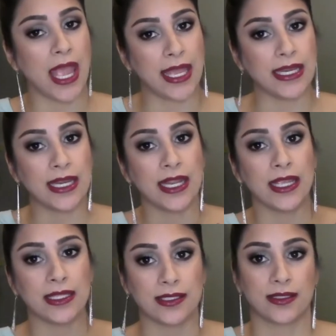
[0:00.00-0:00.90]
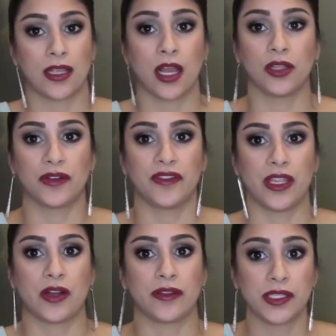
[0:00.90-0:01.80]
and it's the color of the year.